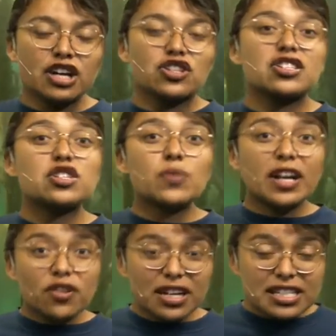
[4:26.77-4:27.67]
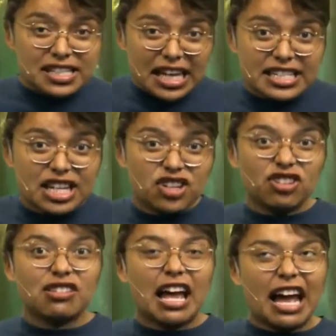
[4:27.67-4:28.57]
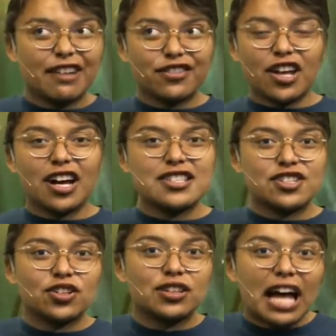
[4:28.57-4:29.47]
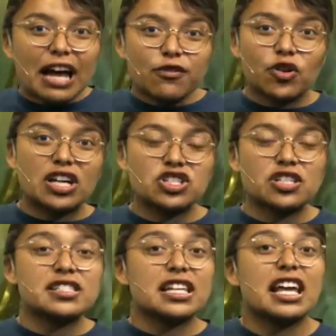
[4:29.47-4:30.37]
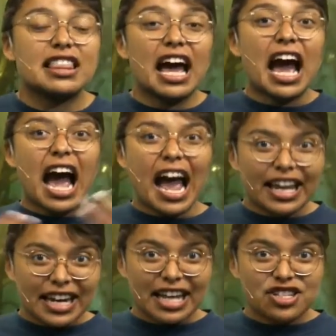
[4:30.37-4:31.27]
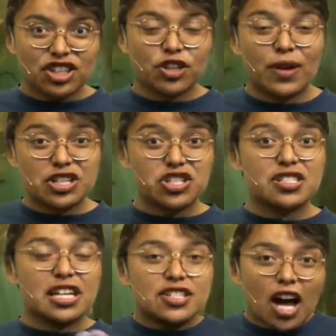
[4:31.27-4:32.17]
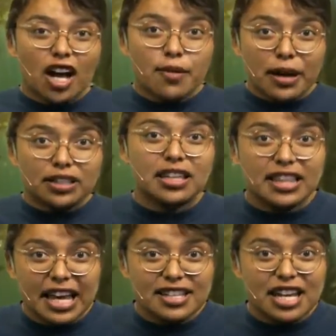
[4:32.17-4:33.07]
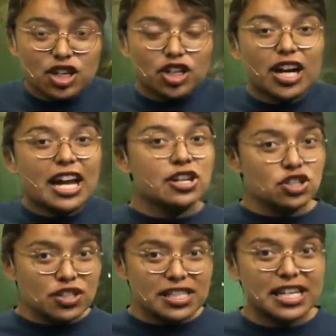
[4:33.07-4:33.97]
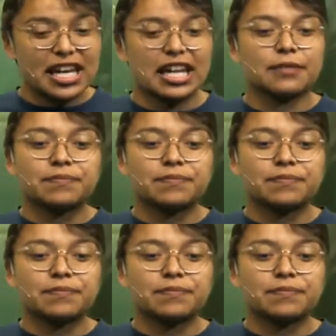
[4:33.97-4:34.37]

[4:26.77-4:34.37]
So this is where you can send in your live thoughts, your live questions like that. I can answer your questions and talk about the things that you're interested in.